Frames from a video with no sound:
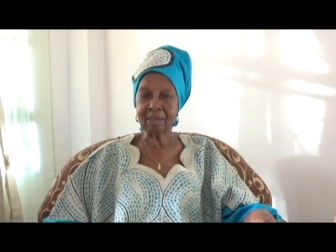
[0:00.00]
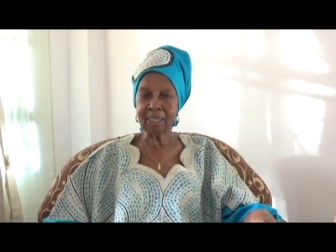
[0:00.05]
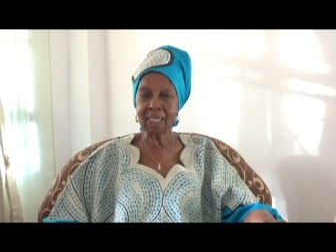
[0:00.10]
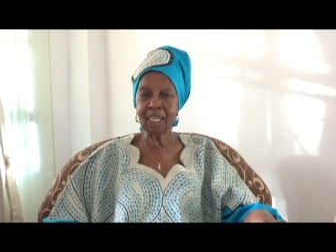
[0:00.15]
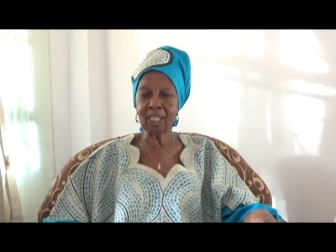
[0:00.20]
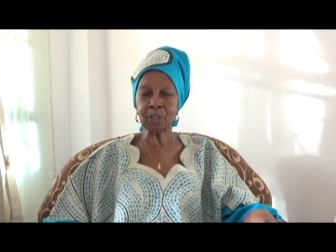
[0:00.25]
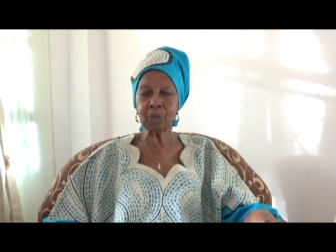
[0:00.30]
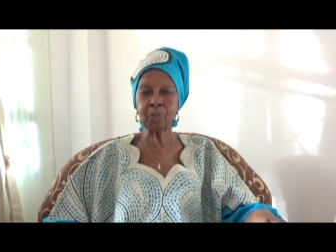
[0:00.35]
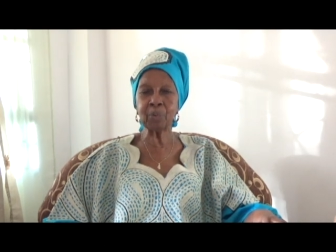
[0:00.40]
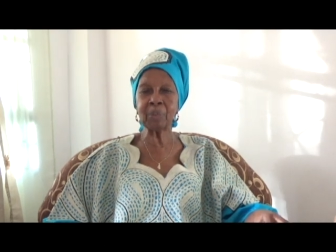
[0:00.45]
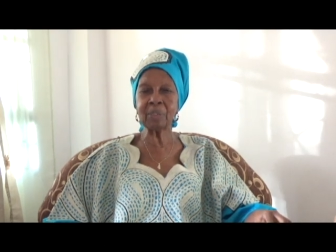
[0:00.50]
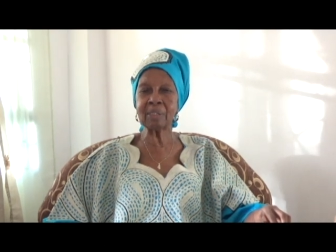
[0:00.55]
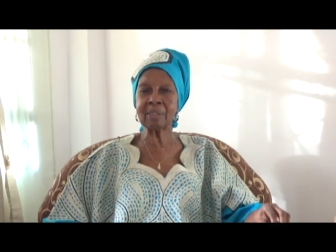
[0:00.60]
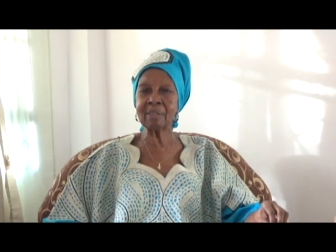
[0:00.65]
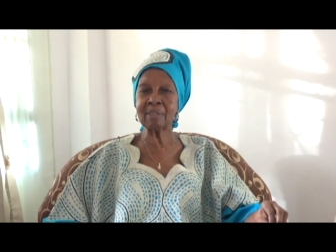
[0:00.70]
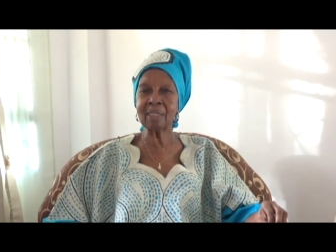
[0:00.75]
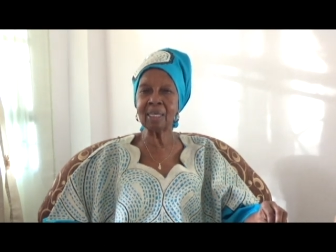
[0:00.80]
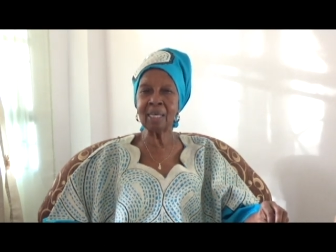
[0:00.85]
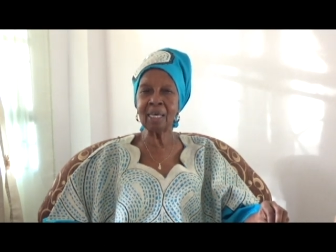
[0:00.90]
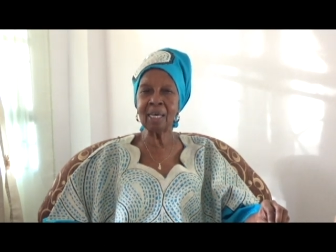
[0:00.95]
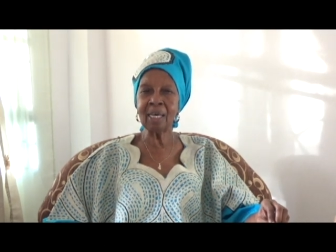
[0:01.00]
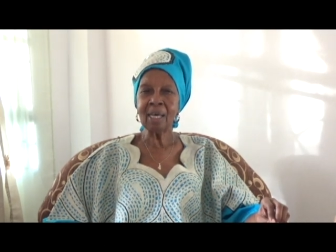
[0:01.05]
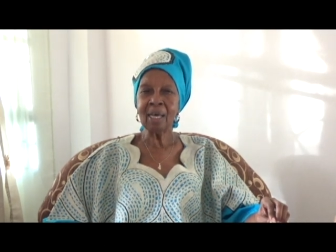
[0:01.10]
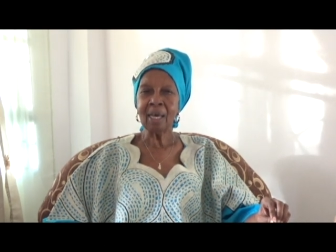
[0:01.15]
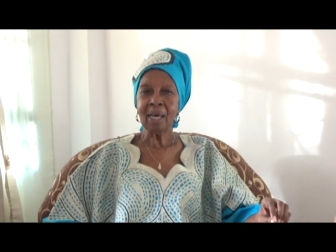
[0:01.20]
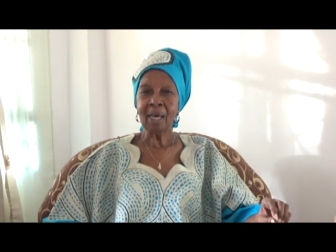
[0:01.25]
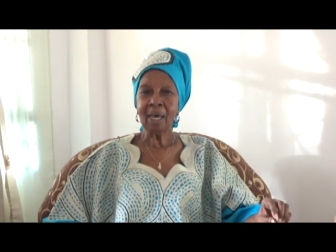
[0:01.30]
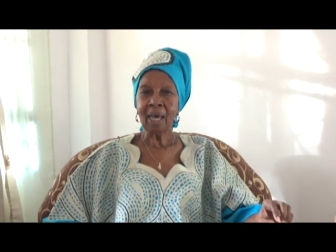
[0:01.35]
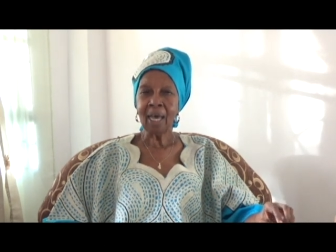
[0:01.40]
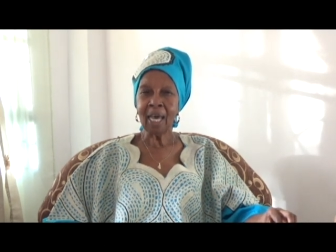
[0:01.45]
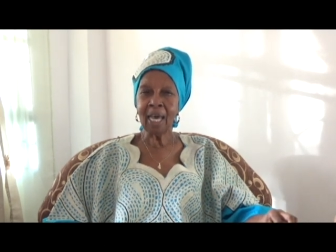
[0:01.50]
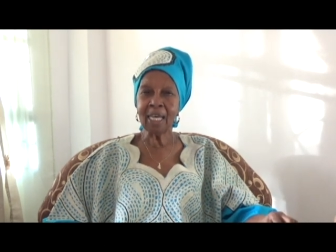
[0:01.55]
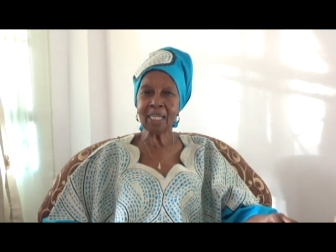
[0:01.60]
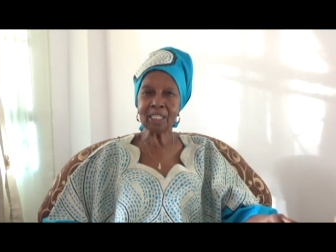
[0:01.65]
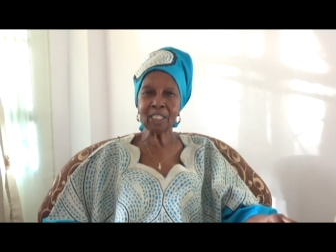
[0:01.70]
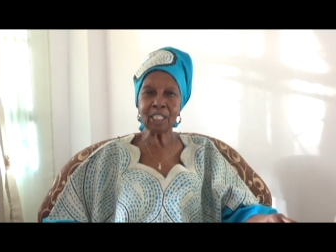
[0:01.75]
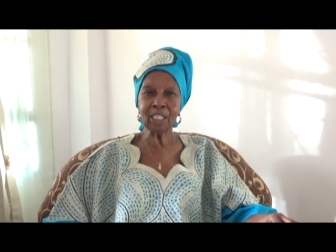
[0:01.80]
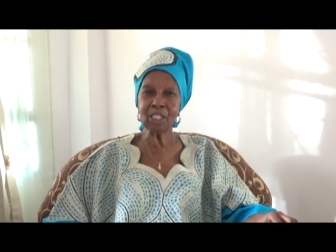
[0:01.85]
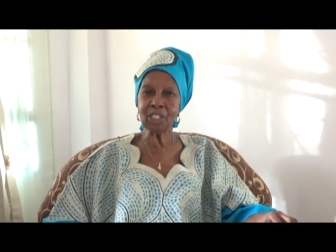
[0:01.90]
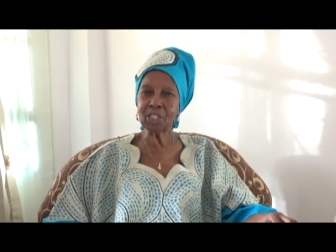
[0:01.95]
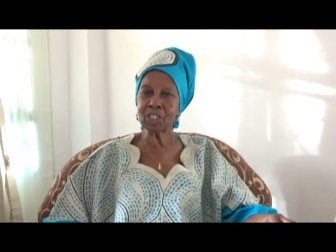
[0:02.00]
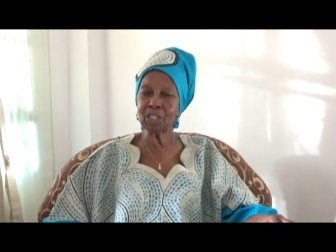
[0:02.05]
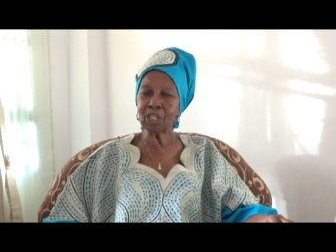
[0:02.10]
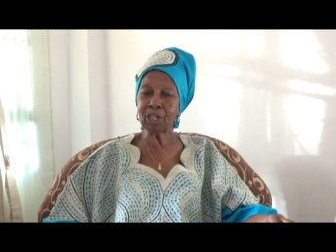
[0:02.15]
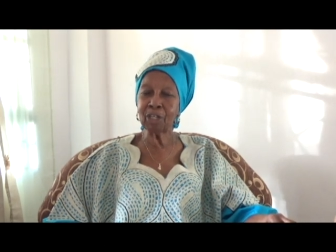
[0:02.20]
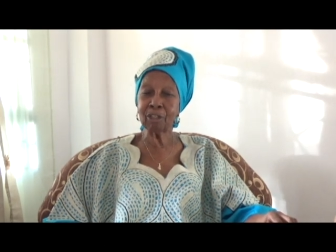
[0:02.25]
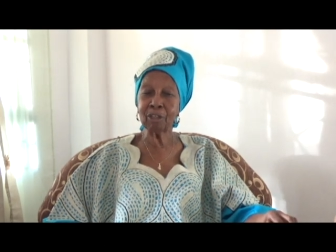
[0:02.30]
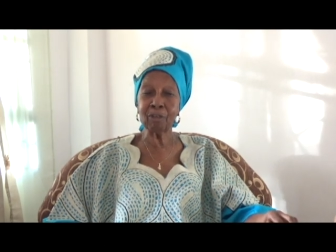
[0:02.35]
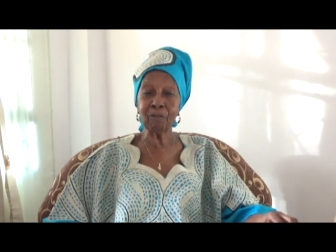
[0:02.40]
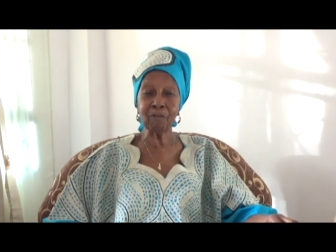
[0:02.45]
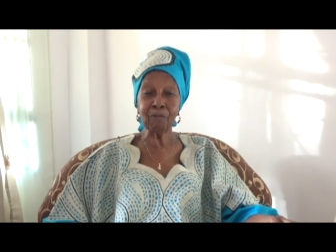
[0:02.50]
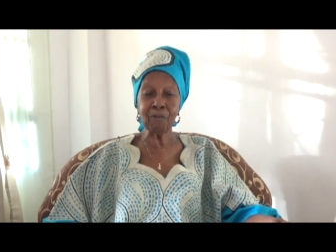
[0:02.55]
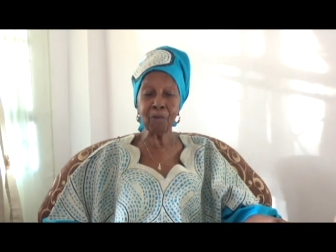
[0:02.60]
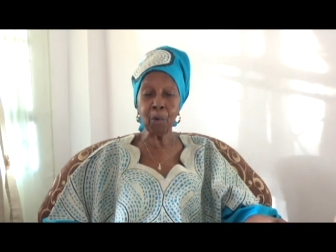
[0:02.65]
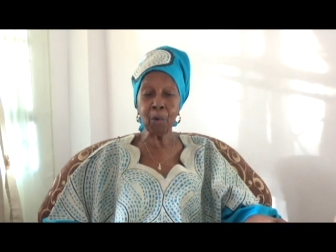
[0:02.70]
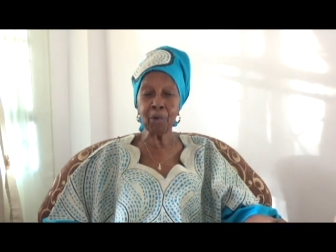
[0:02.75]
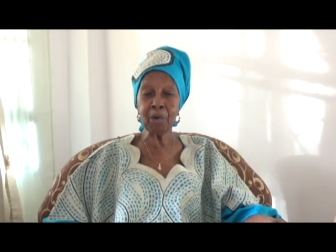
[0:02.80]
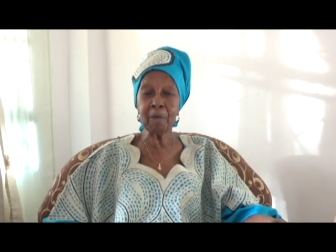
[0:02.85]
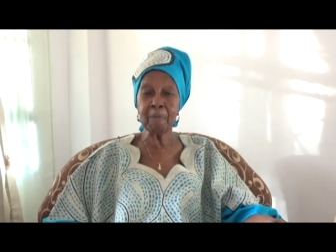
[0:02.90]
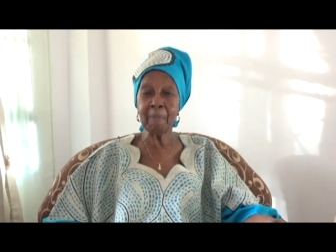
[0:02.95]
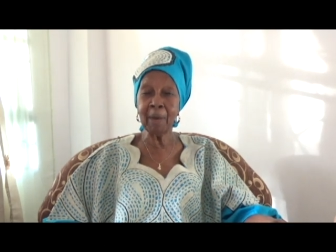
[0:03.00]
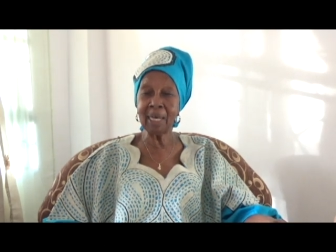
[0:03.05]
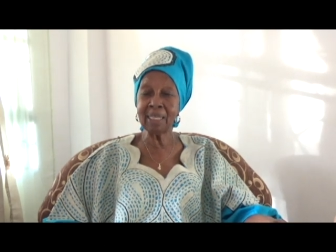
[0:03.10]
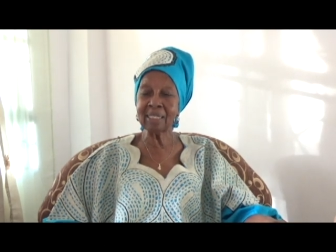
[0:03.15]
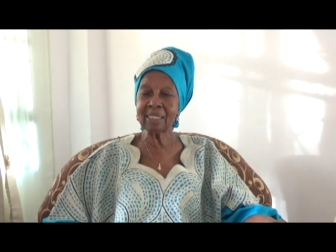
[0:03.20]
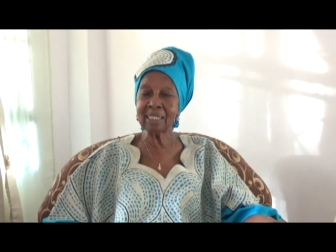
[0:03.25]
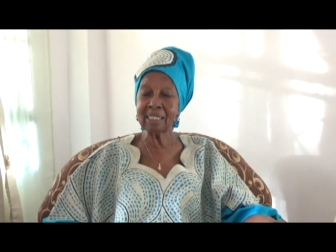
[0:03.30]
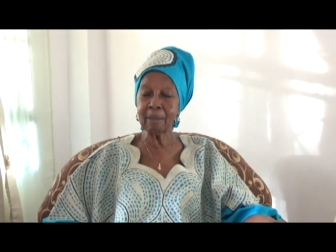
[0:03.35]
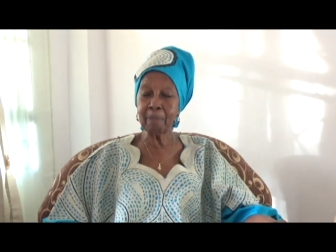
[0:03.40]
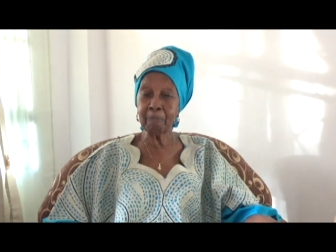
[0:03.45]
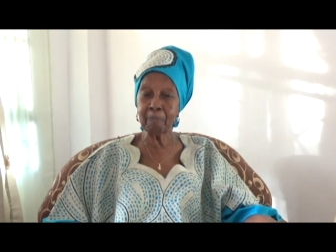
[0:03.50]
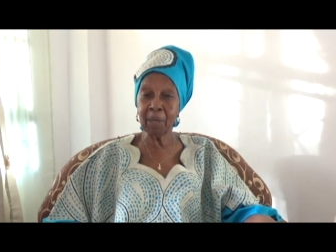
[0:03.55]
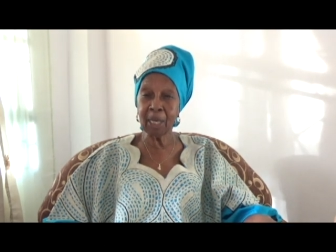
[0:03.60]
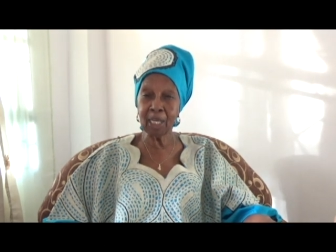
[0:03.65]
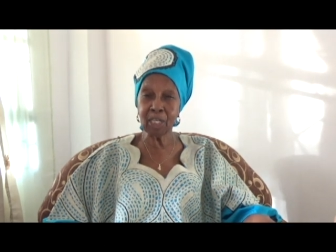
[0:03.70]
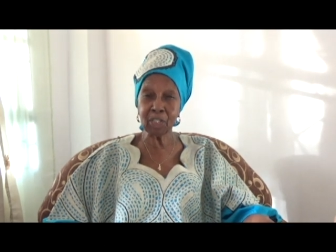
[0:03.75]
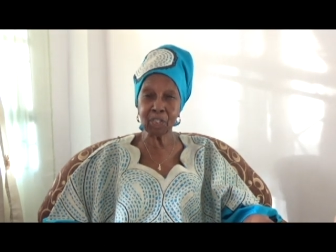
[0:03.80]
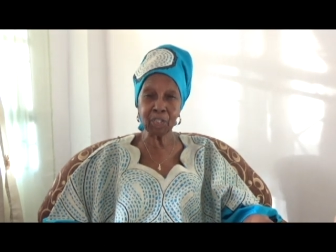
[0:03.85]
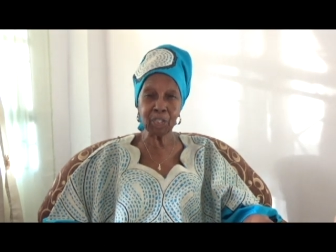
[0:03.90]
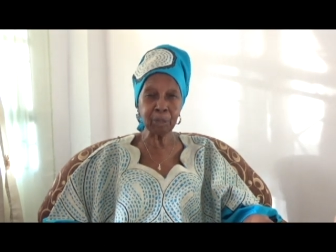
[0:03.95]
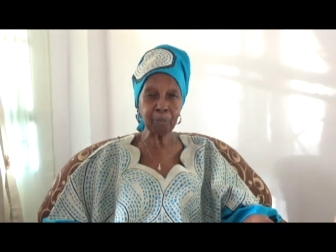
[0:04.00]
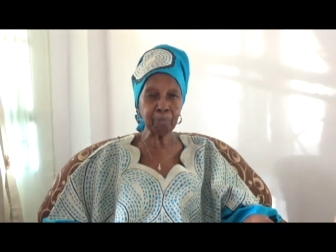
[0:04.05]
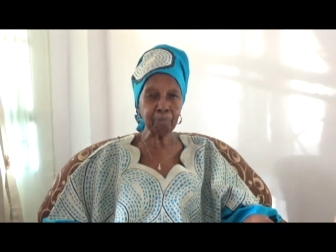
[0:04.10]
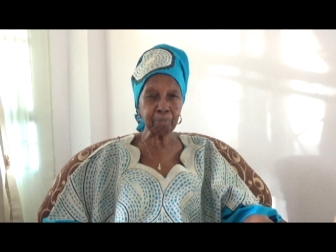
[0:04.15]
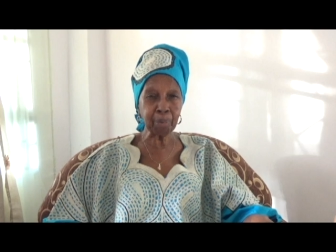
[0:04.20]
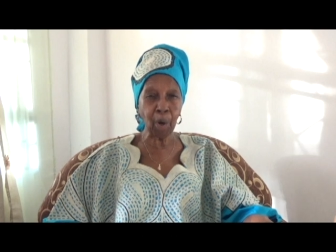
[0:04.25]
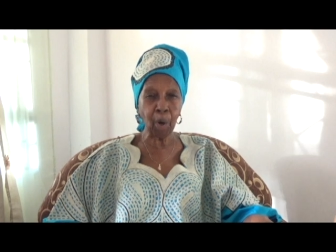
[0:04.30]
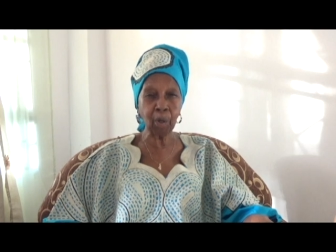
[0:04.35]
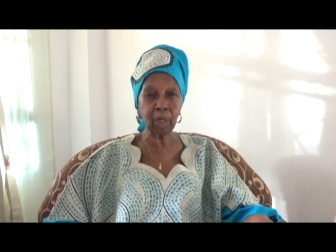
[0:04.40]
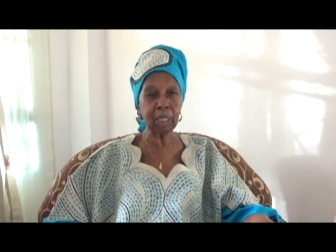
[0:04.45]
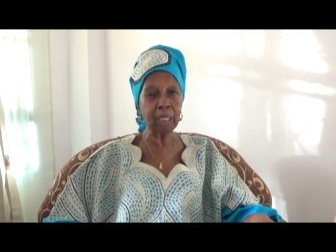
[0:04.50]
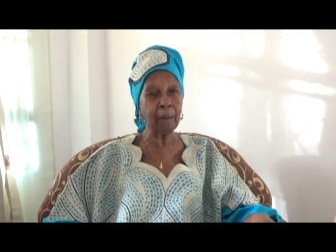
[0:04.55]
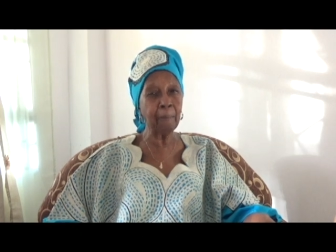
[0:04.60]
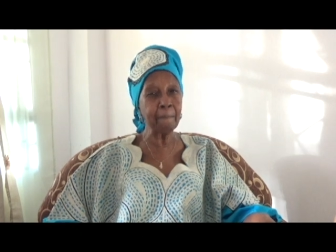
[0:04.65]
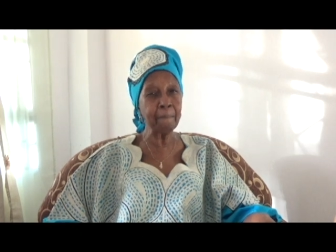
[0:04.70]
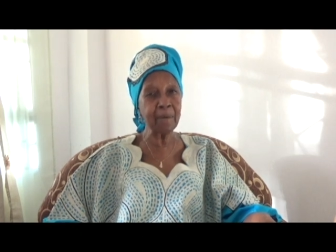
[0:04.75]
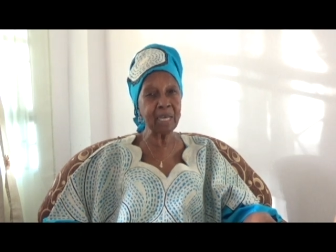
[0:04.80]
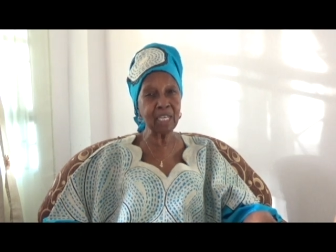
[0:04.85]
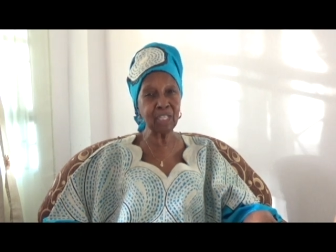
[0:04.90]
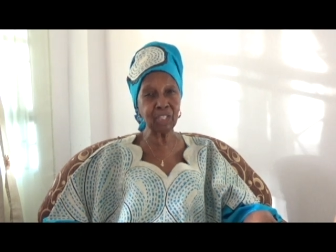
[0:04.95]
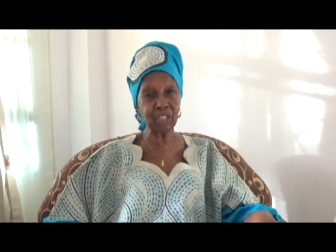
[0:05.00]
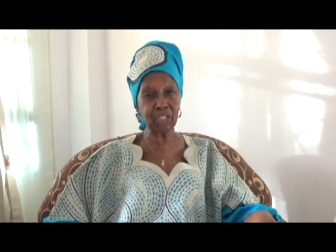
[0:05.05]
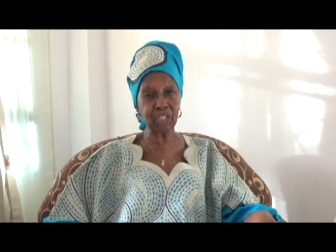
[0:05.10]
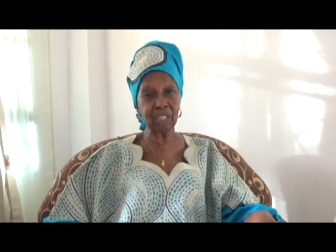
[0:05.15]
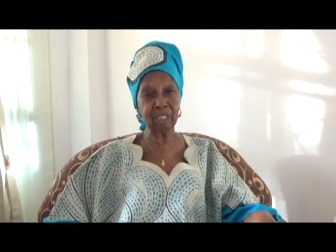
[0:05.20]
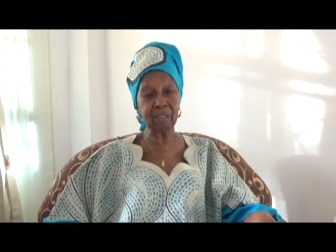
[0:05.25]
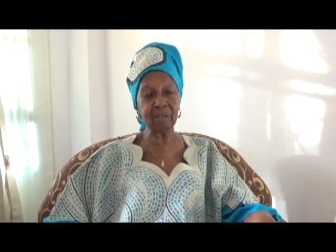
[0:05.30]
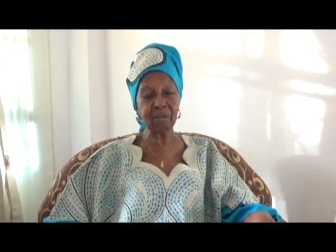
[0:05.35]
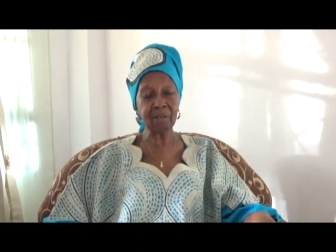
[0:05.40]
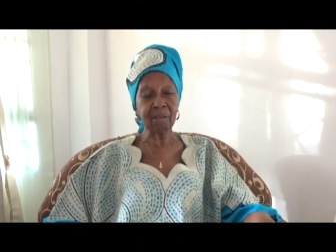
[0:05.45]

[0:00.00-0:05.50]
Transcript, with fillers: It was the 1834 Emancipation Proclamation